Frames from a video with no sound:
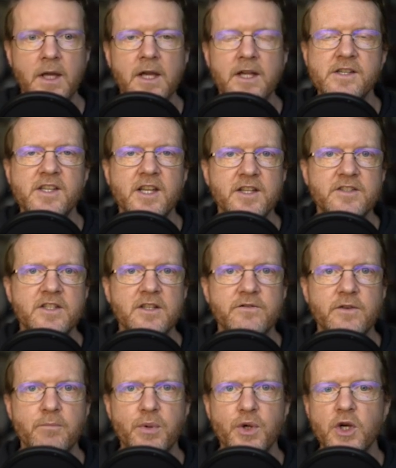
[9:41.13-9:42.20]
Testing
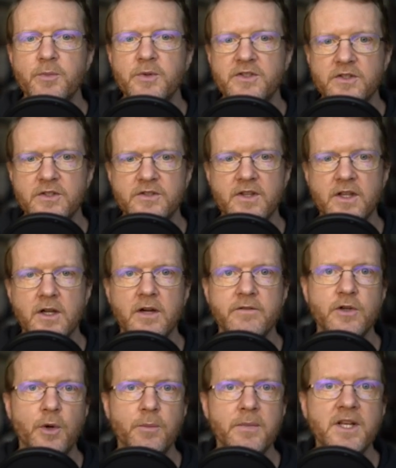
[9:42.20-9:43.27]
for purposes that I've
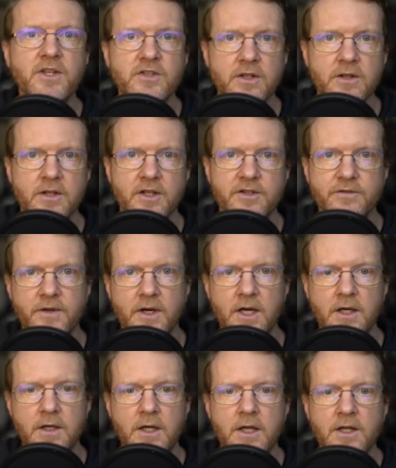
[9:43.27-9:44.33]
not mentioned thus
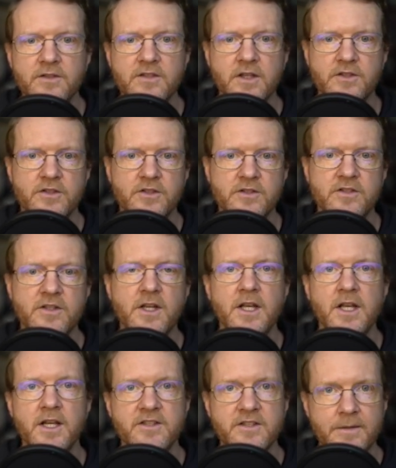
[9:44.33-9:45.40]
far, such as
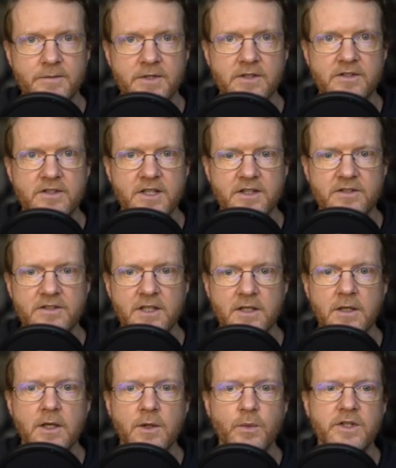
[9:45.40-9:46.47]
acceptance testing,
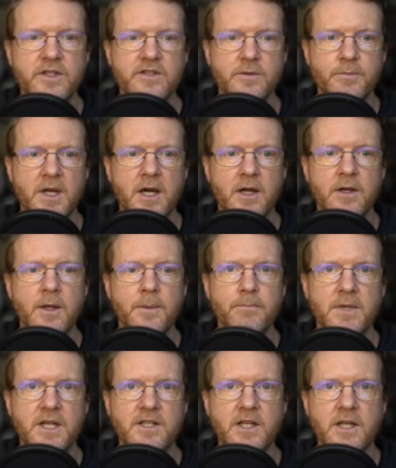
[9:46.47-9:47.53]
which is about
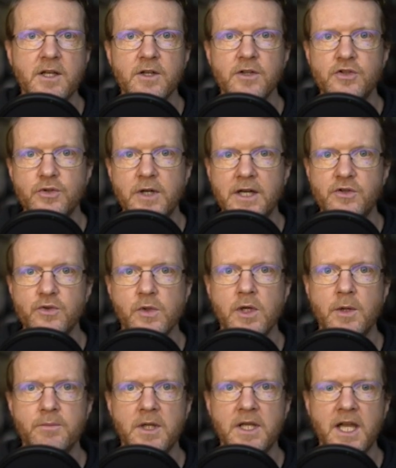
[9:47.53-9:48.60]
meeting contractual
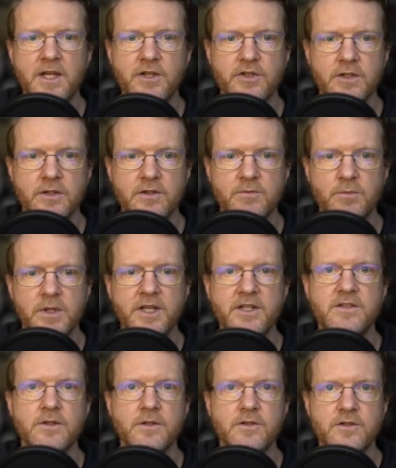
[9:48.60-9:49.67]
obligations
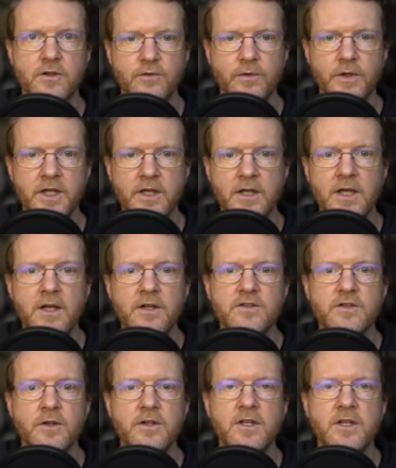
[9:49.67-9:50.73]
placed on software
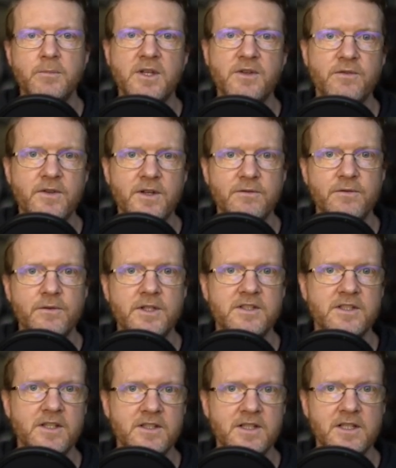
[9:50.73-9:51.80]
so that it be fit for its
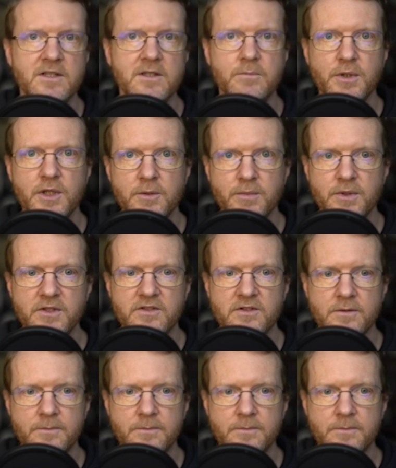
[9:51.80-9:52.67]
intended purpose.